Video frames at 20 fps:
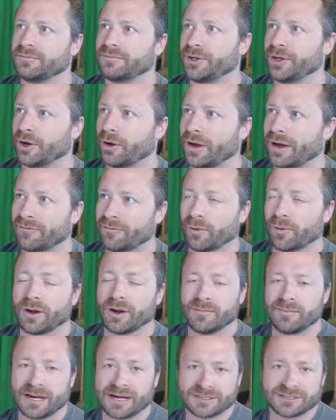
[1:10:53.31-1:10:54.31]

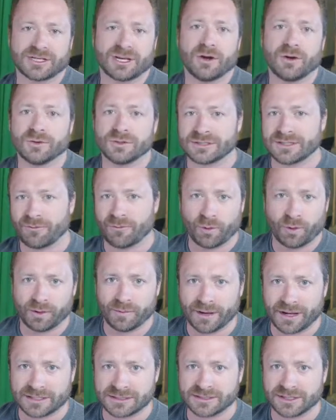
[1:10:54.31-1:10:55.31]
everywhere in Mexico is everywhere
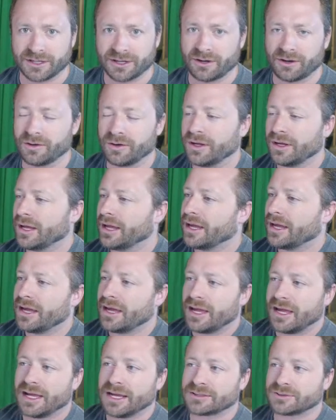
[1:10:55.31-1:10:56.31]
in Mexico.
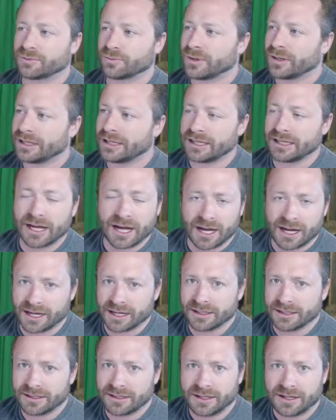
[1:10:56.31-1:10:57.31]
It's really
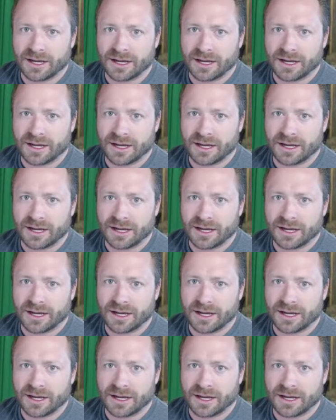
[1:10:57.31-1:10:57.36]
not.